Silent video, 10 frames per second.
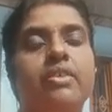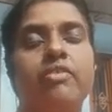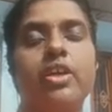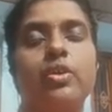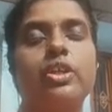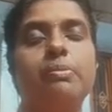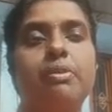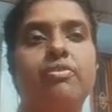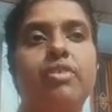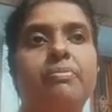We are going to
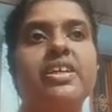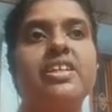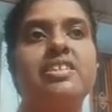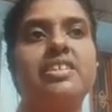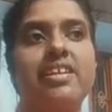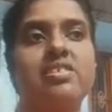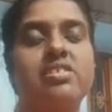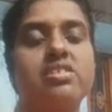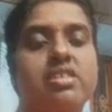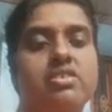perform the
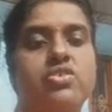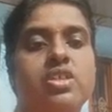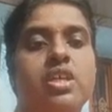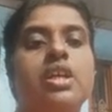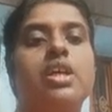text search.